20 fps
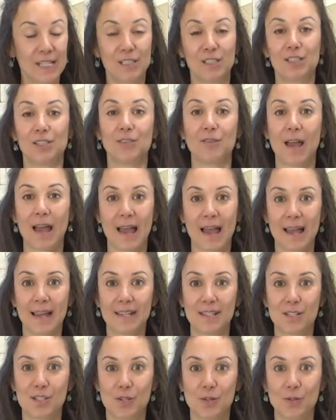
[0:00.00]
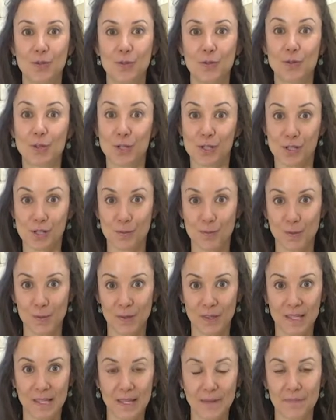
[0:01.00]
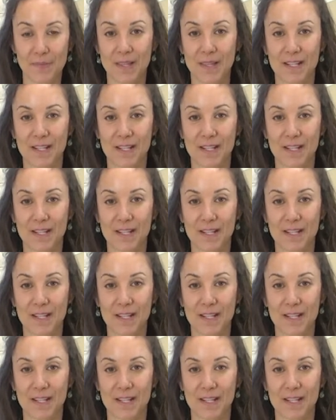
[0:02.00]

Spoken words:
to add to your smoothie.